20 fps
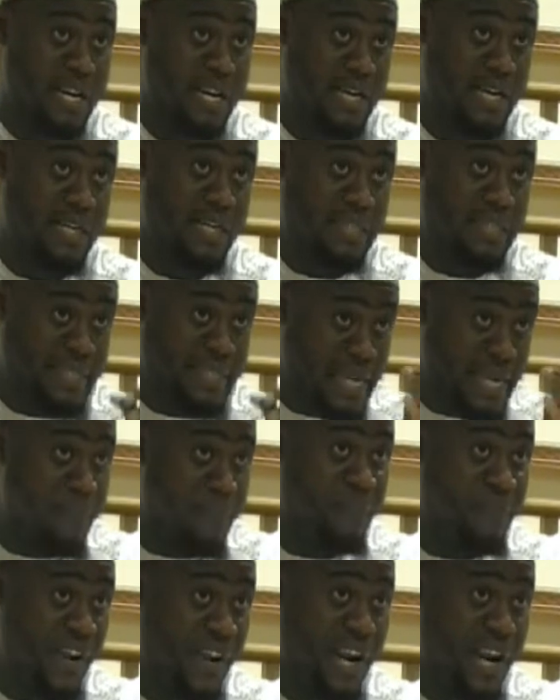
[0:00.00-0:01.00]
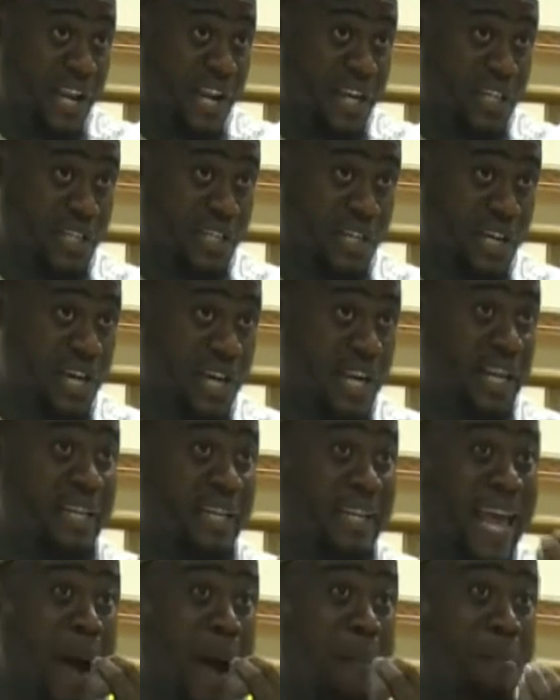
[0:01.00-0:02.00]
in some village,
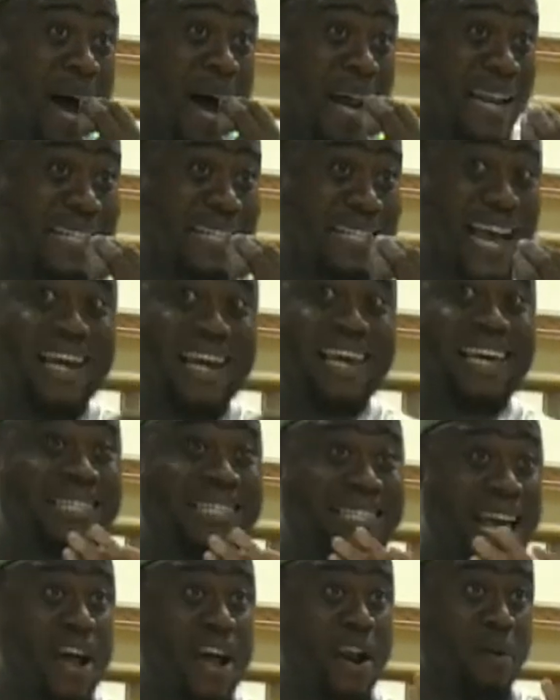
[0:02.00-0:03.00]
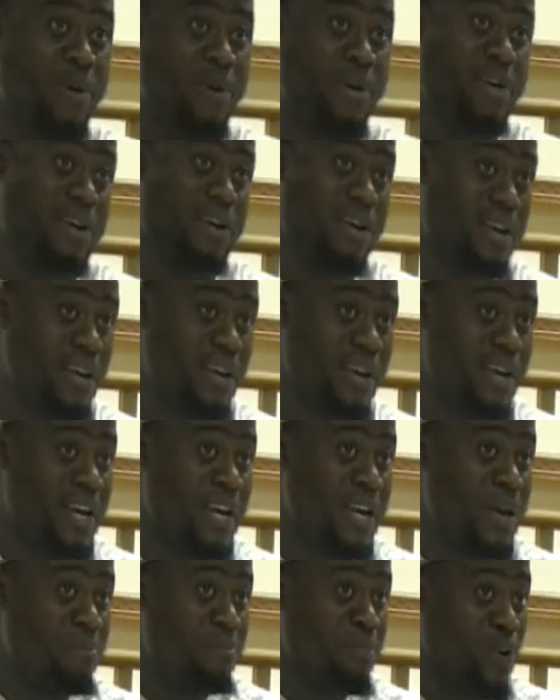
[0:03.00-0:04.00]
their mother tongue is Arabic
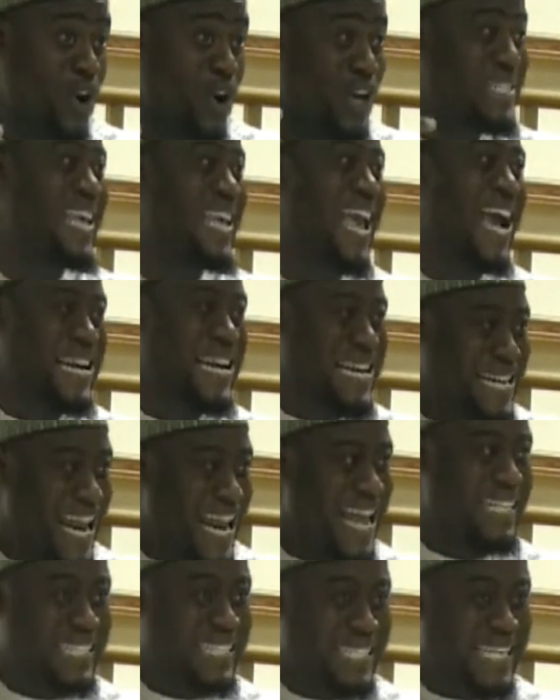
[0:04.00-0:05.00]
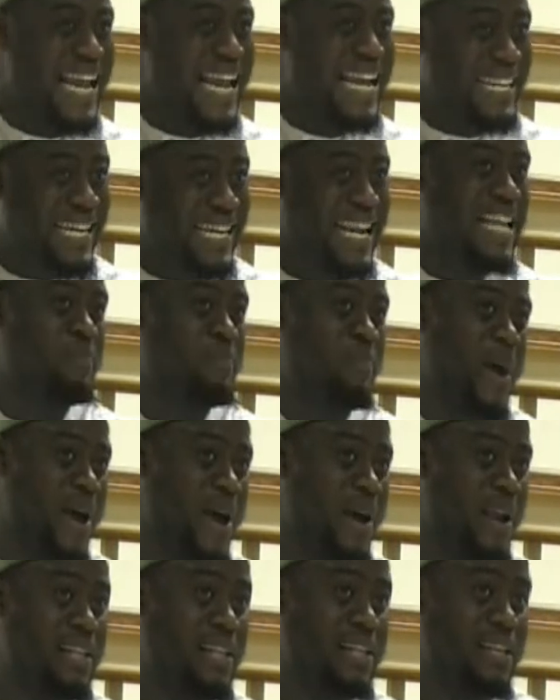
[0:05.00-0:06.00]
because their
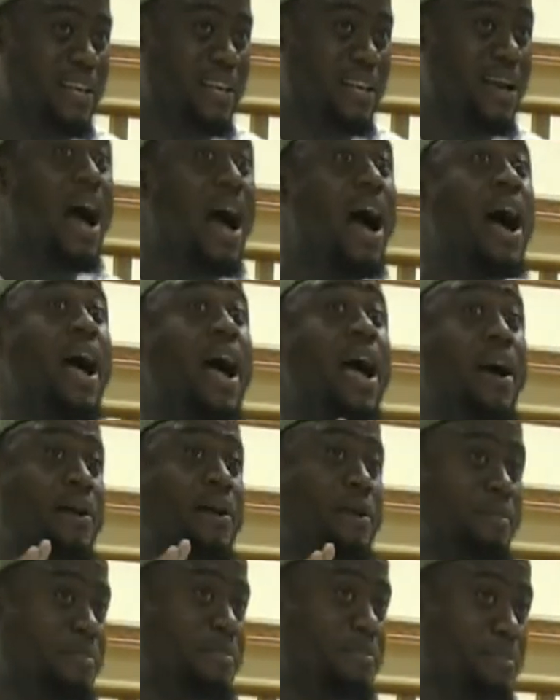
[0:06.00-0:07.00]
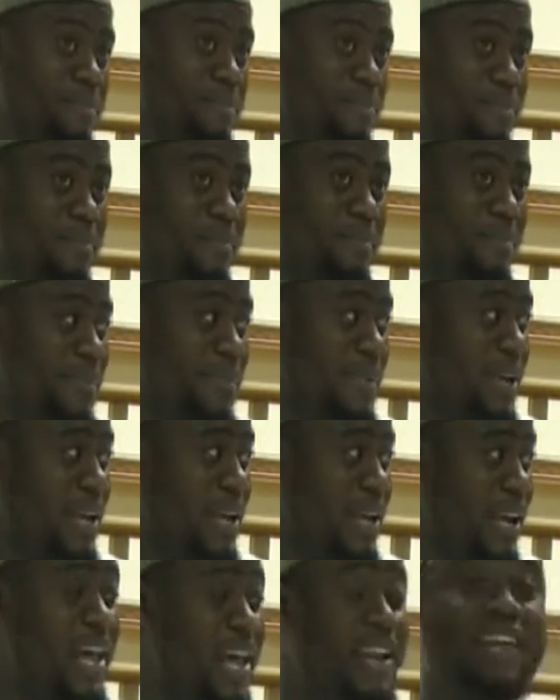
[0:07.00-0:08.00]
great-great-great-parents are Arab.
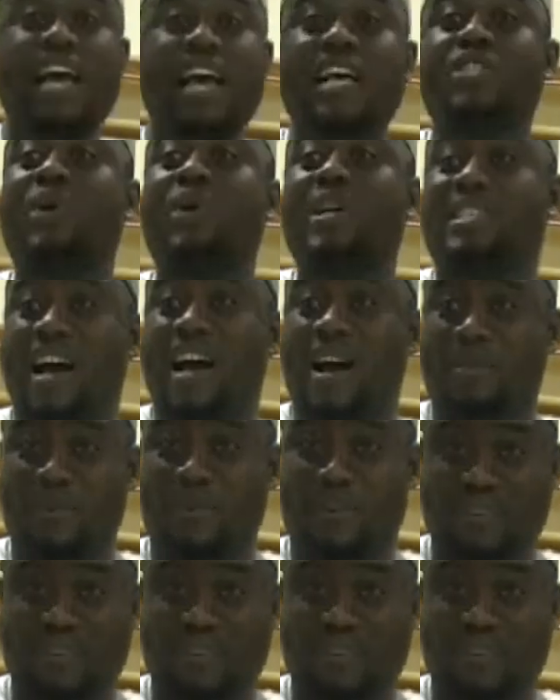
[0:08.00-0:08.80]
And here's what happened.